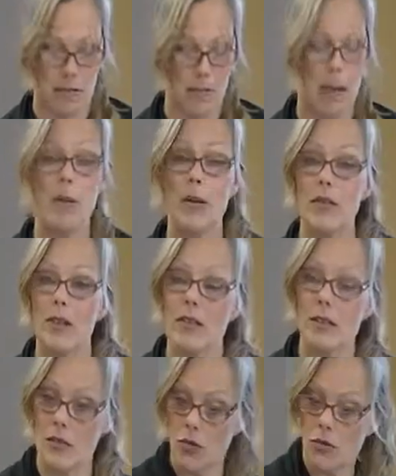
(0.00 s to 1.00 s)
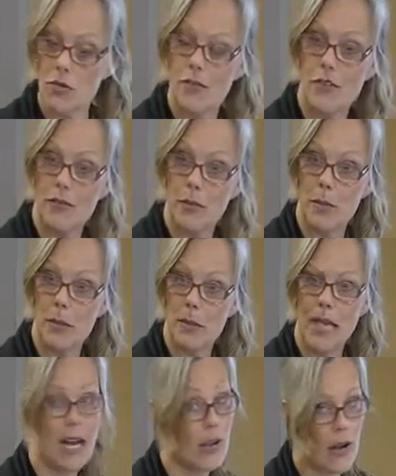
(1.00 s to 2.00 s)
Remember the golden retriever bit
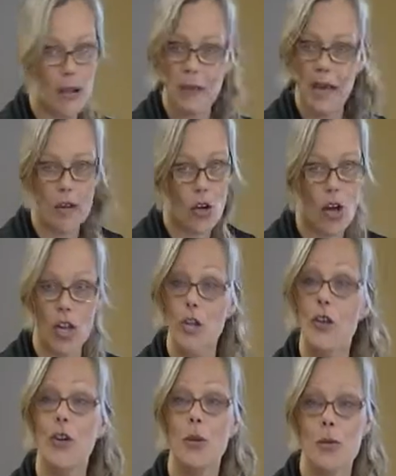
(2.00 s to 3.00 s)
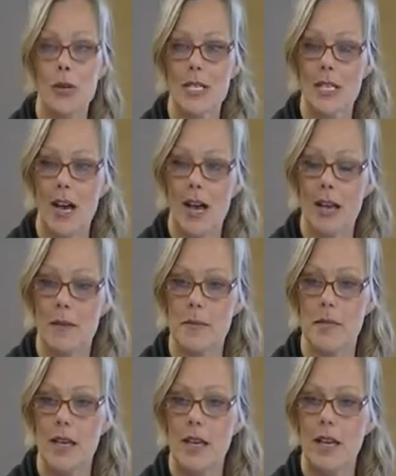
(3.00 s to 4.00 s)
me? I grabbed that collar numerous
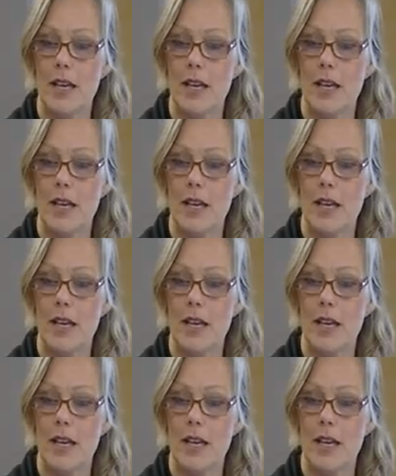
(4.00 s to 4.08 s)
times.